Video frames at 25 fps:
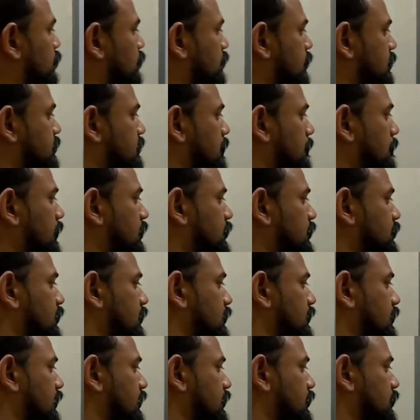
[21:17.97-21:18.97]
So the
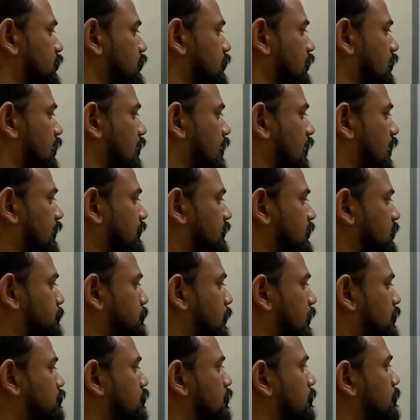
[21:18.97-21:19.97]
summation is, and the
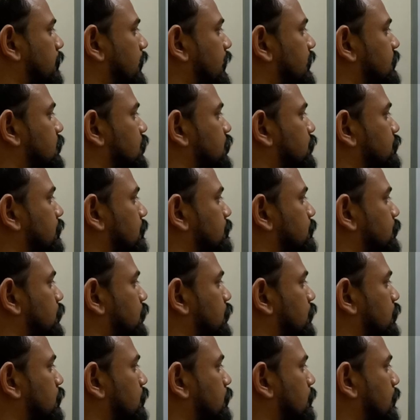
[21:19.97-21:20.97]
spectrum ranges from
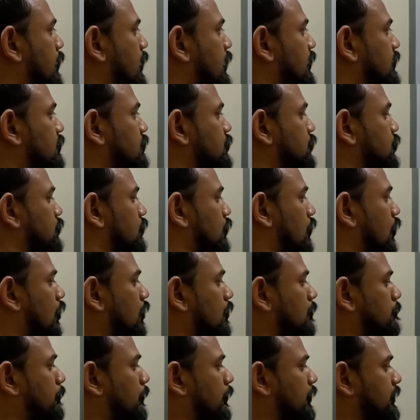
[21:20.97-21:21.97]
0 to n. So
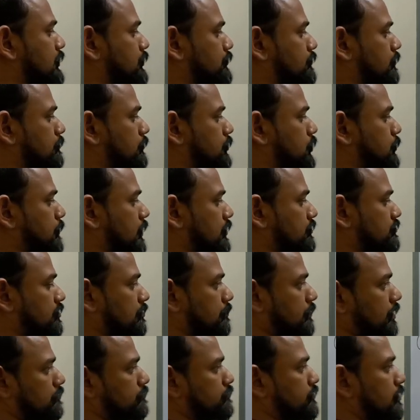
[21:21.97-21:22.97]
all points from the
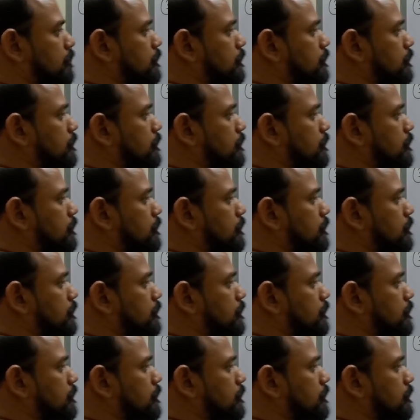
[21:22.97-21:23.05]
spectrum are